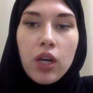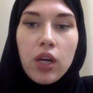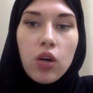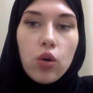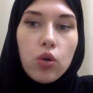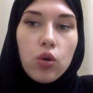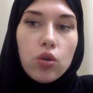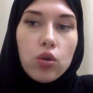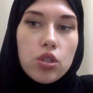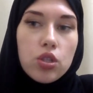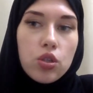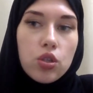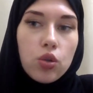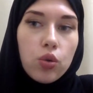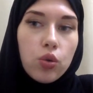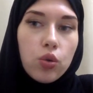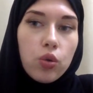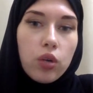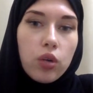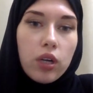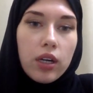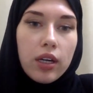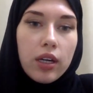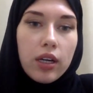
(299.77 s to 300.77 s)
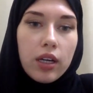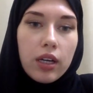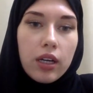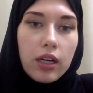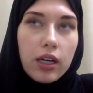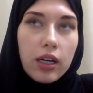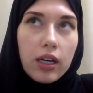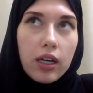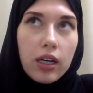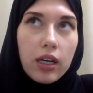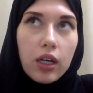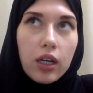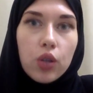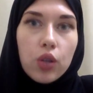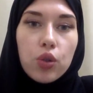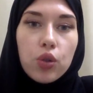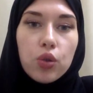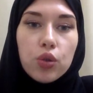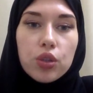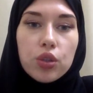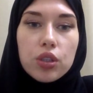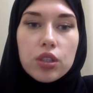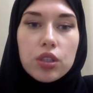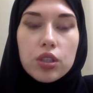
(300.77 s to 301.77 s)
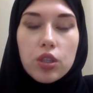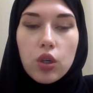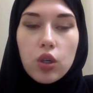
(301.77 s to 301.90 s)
Also, a good